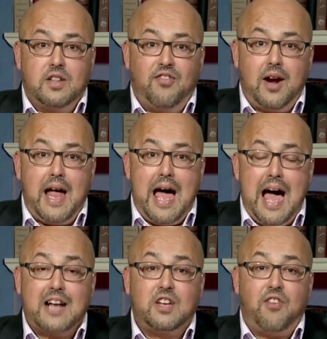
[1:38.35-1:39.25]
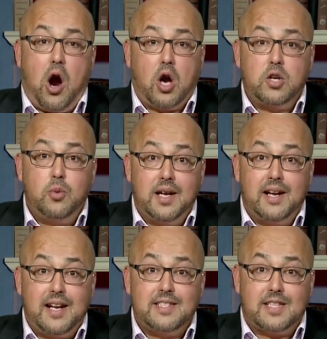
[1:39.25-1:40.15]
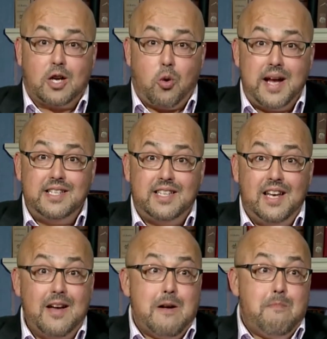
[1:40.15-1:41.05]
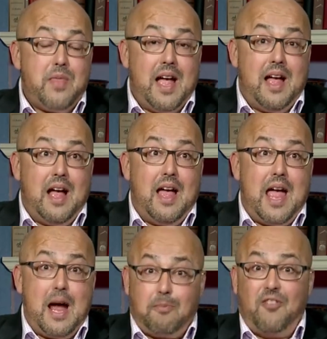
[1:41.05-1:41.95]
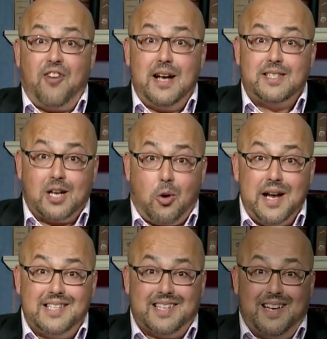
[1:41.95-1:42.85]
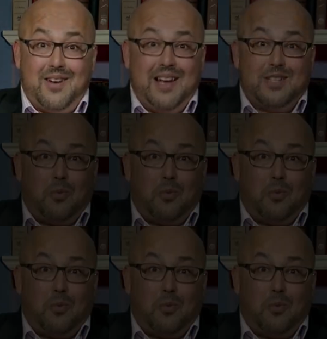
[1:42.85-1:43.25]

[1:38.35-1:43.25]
So the very act of arguing against the crazy amplifies the crazy.